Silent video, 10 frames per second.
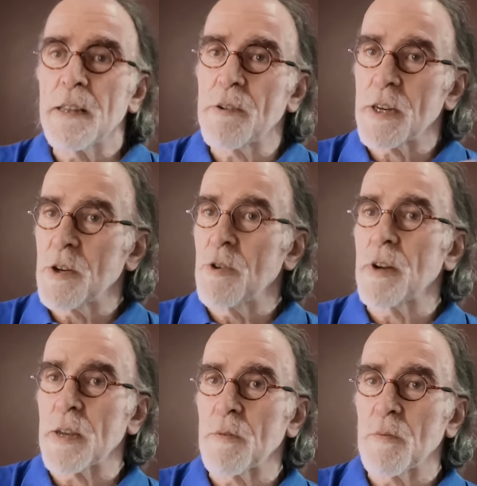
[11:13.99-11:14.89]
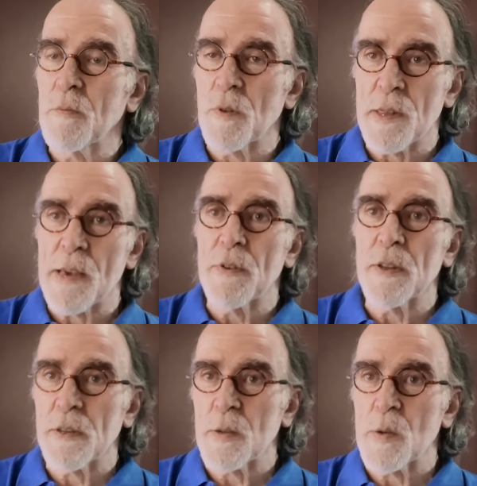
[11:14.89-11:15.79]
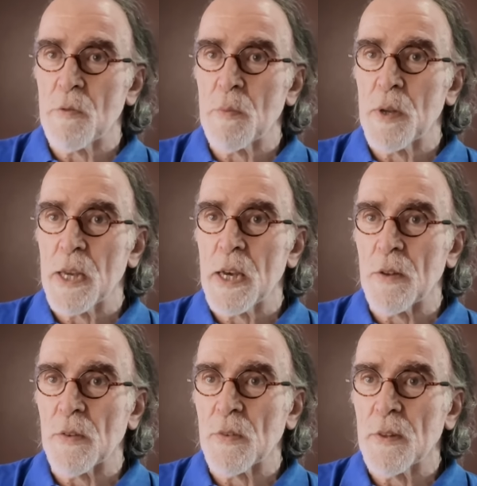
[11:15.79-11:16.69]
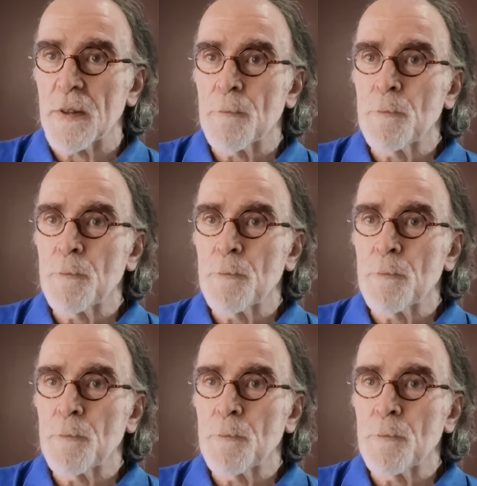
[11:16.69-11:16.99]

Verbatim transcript: they're ignoring what's evident to everybody else.